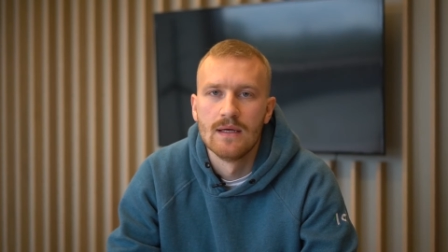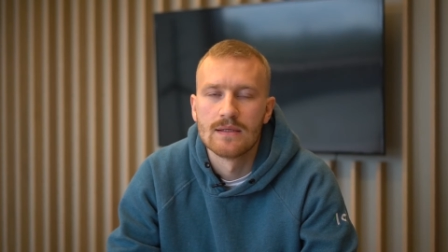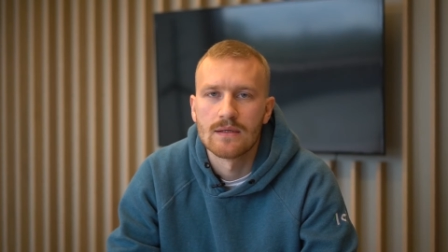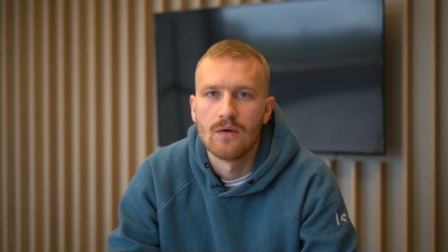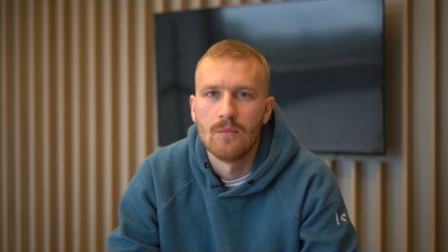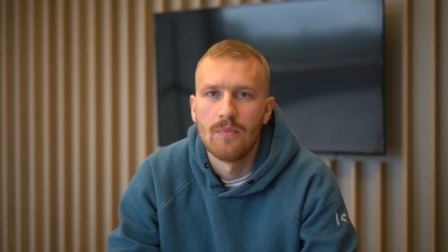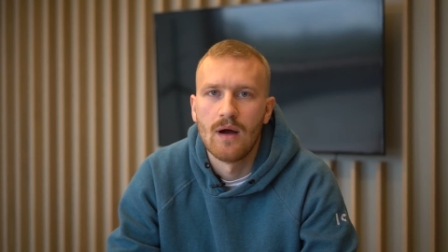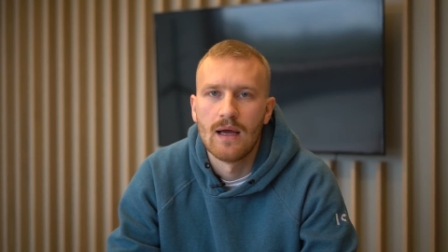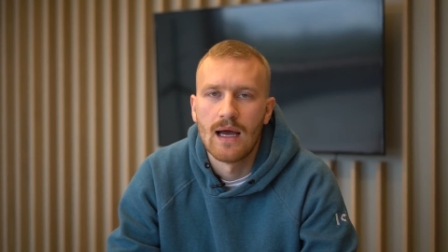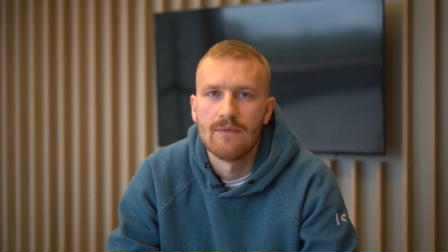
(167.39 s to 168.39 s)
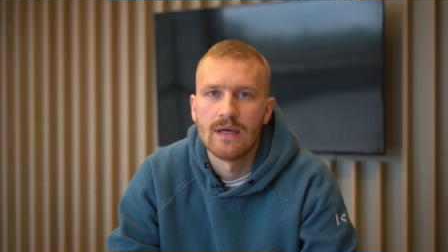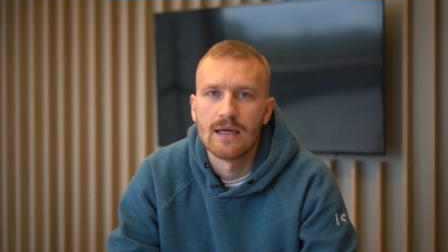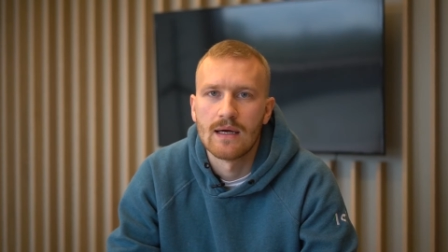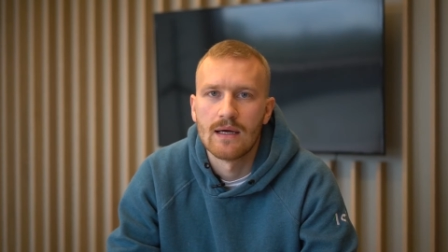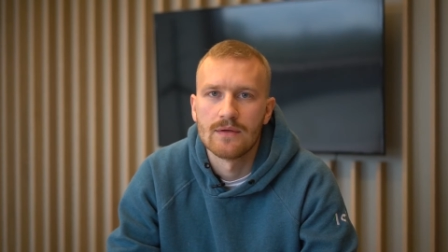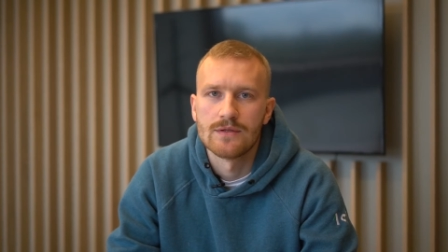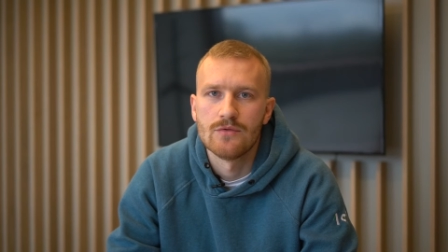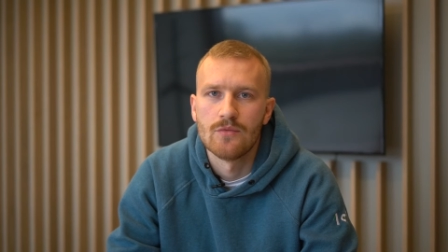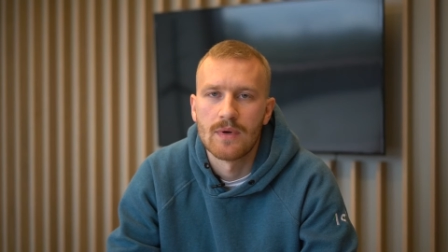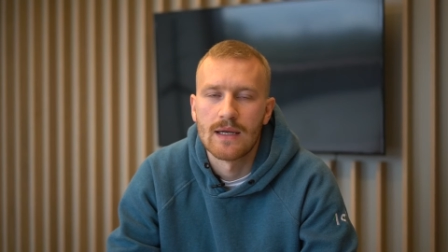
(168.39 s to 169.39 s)
So by having uh, the
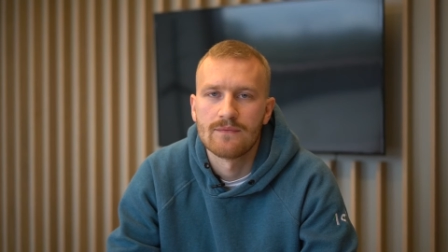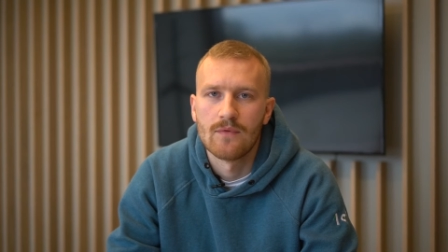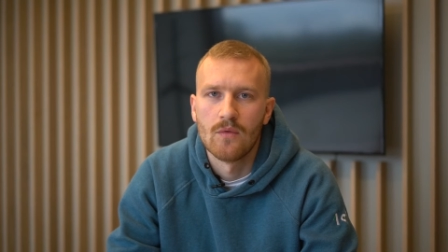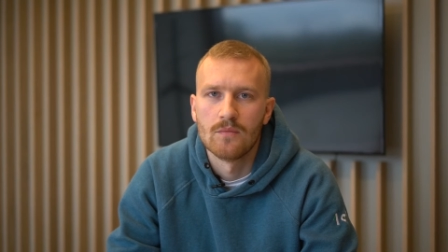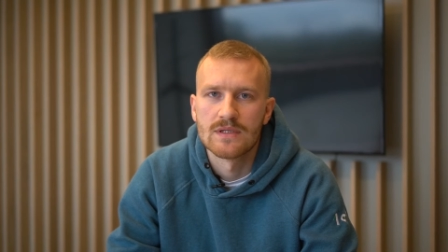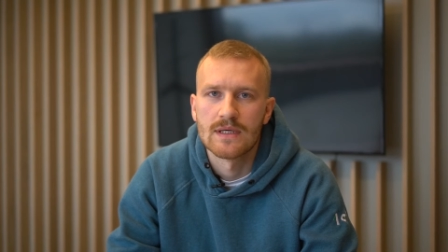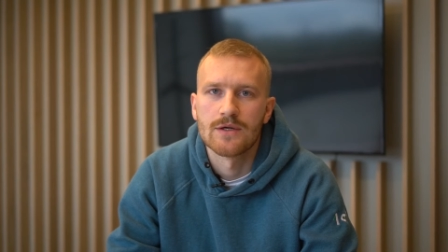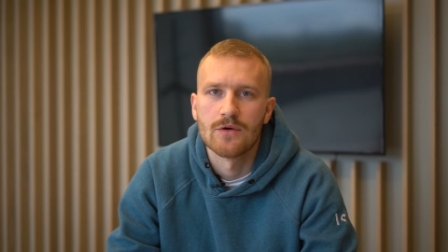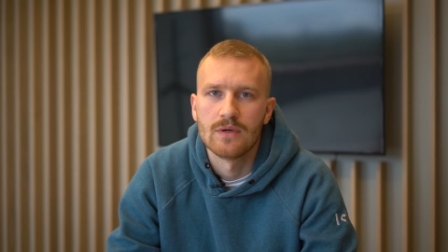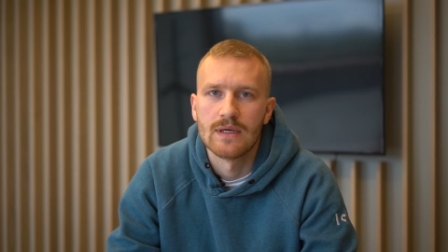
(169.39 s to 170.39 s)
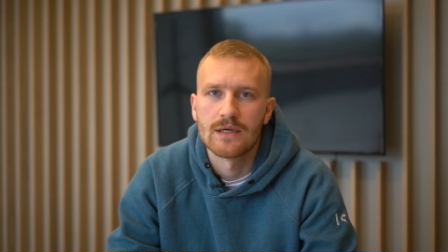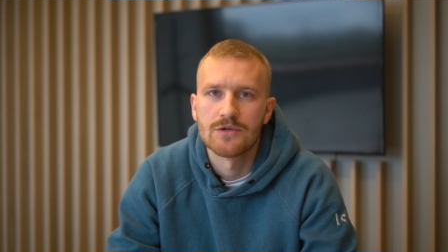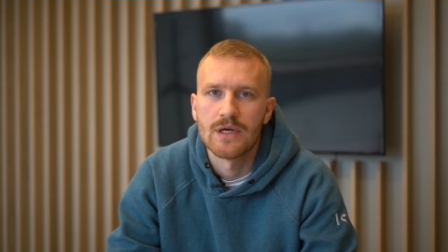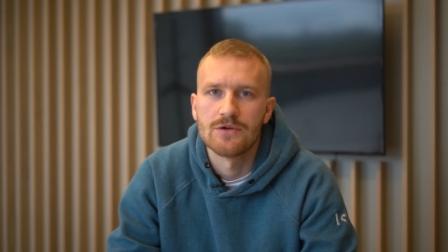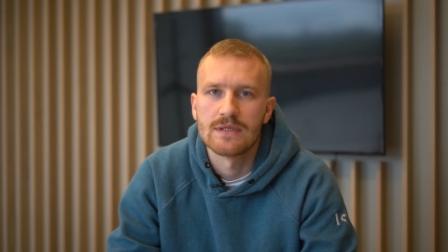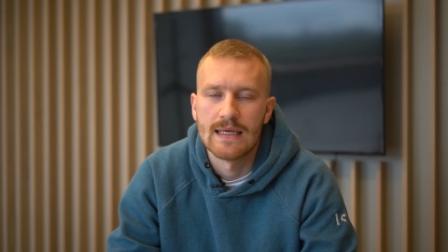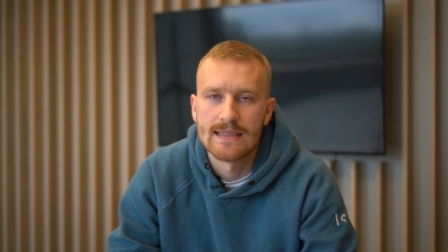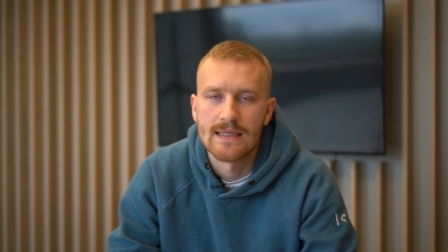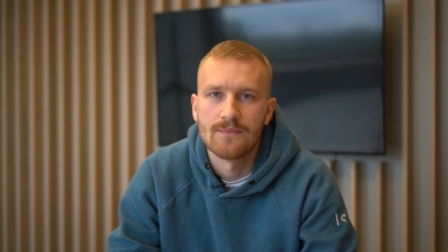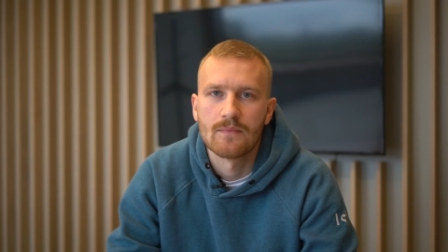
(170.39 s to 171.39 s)
two platforms securely exchange
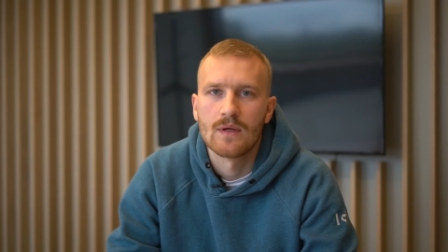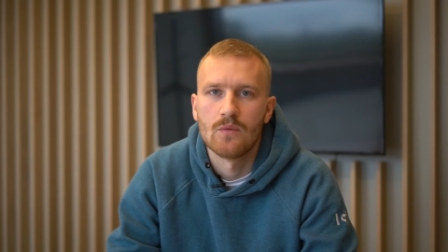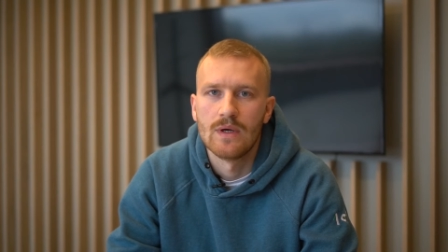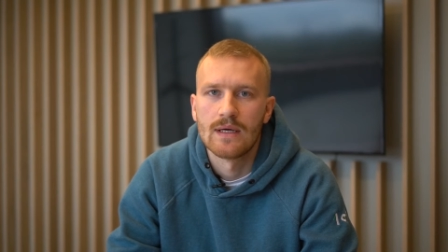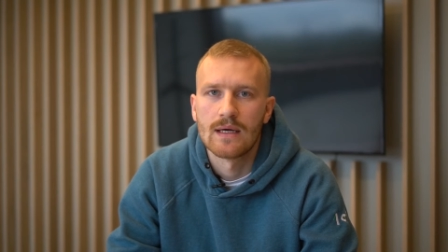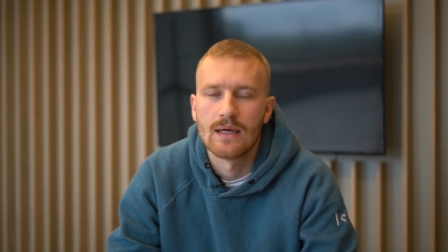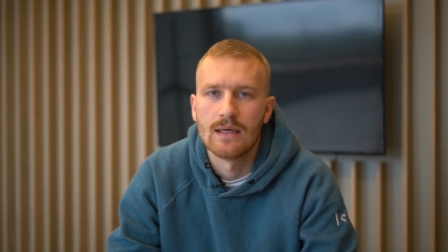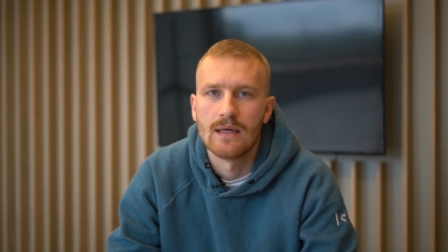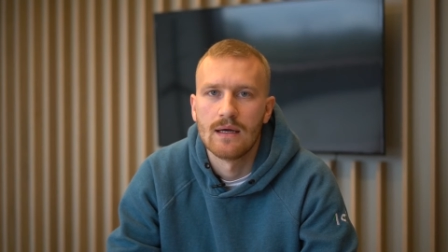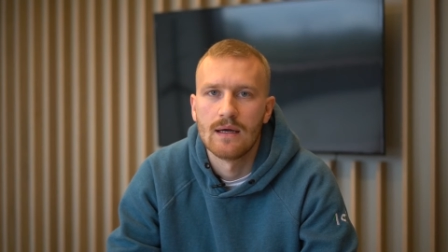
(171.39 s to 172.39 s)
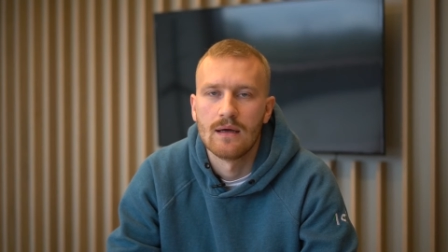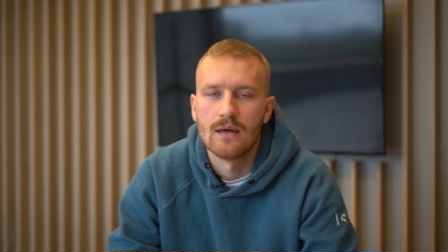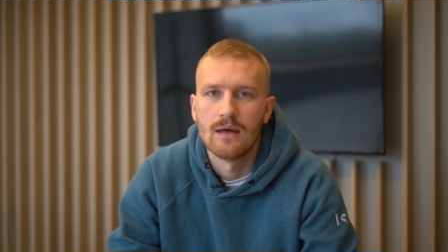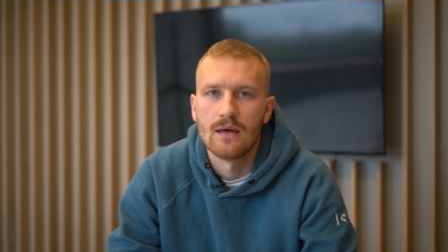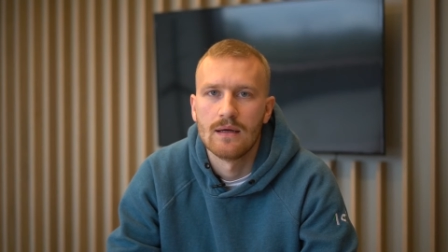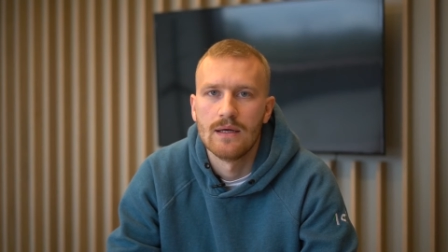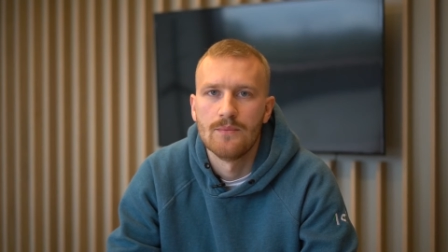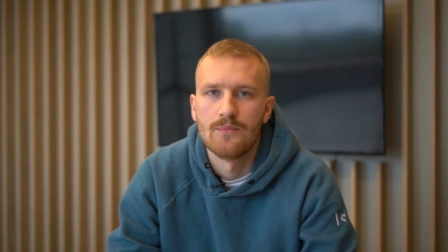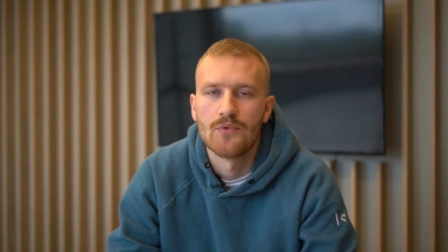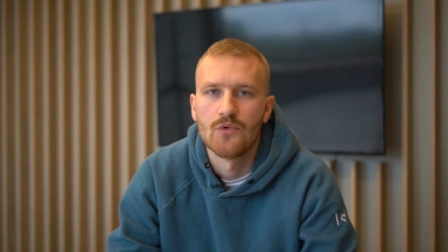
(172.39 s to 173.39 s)
data, we can uh,
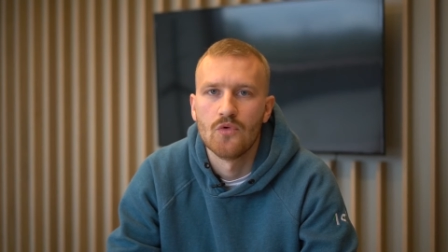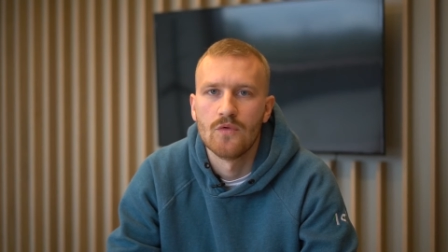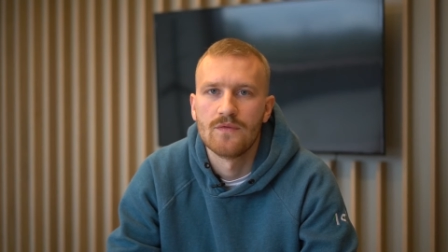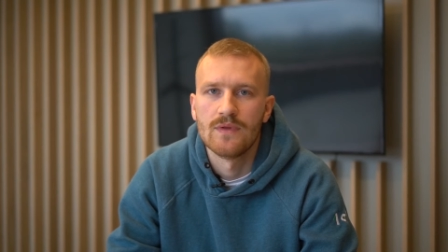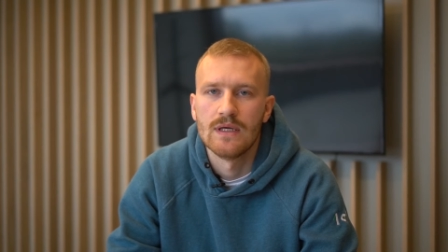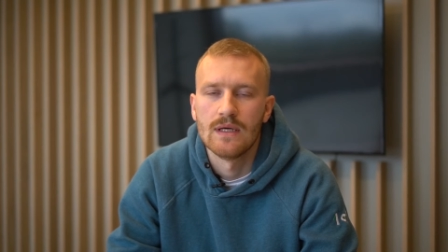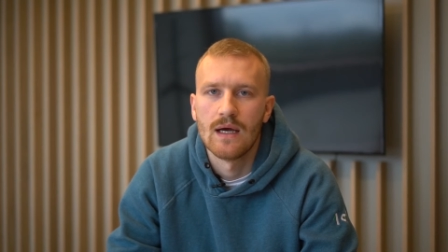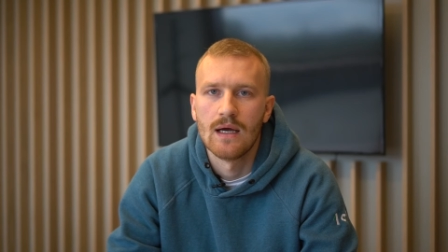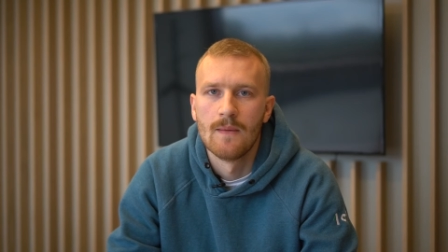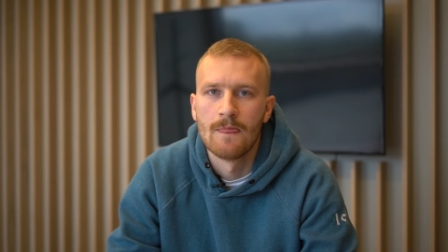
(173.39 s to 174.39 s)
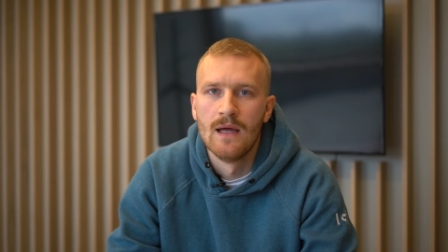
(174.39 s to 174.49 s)
improve the, uh,